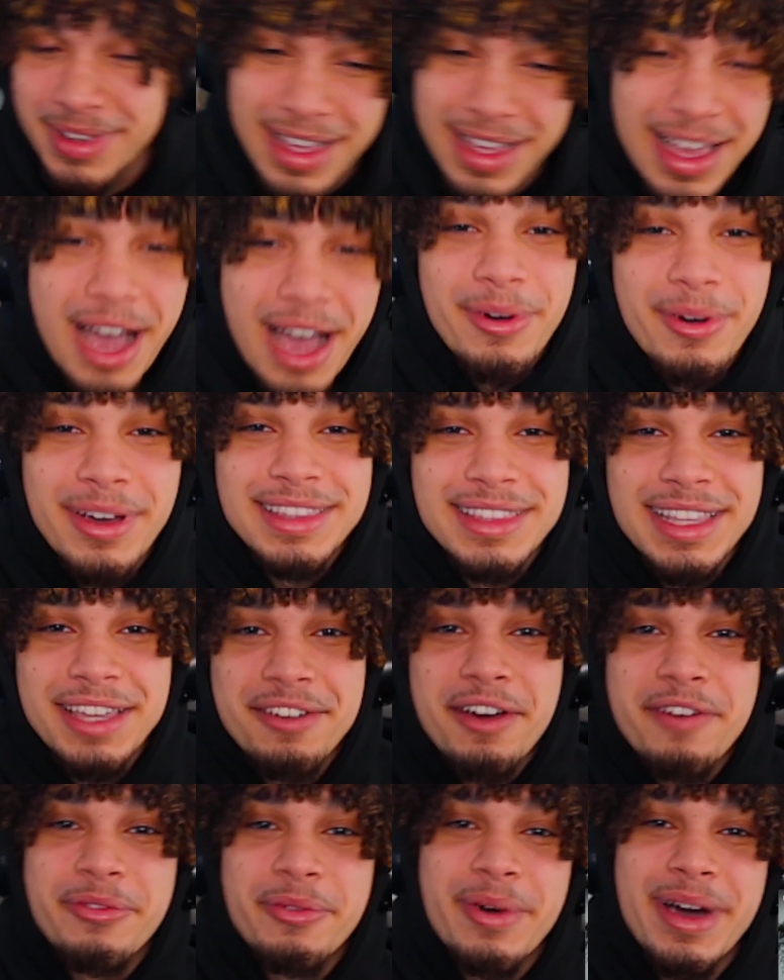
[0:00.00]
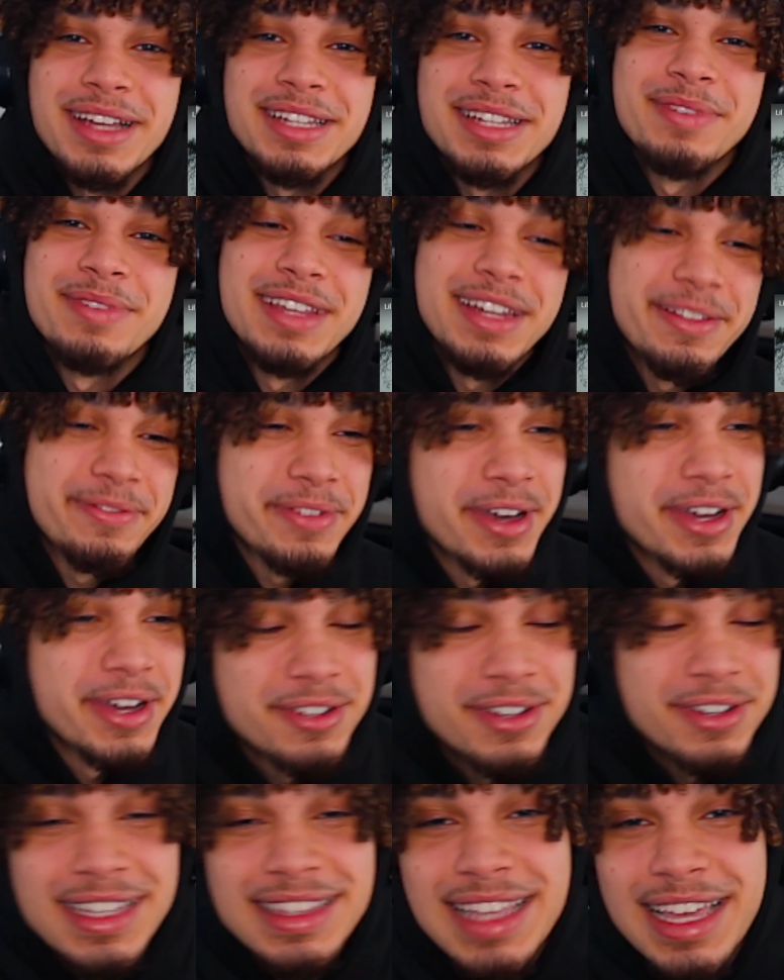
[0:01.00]
I want to thank you all for watching, man. If you enjoy,
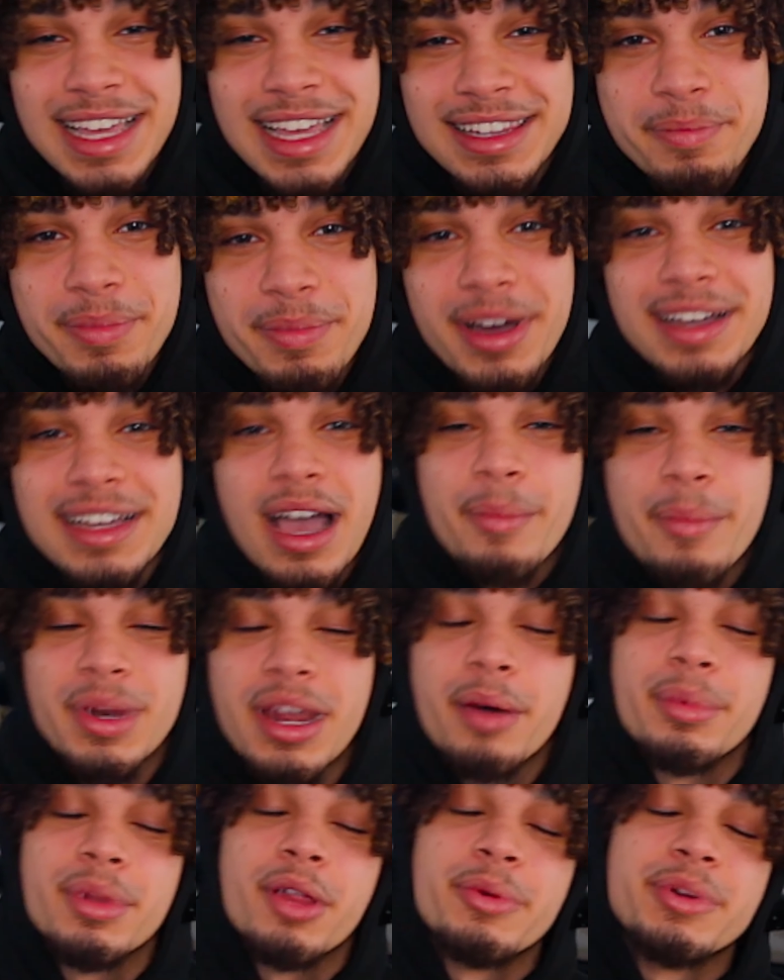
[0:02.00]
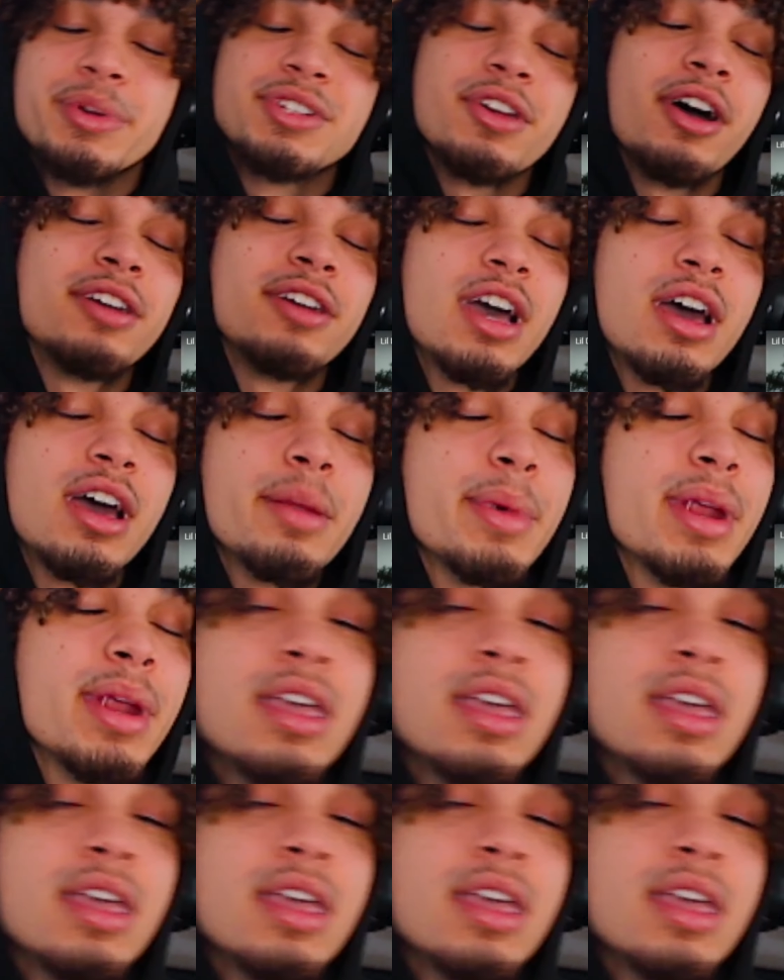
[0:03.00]
enjoyed, hit that like button, comment down below what y'all thought about it.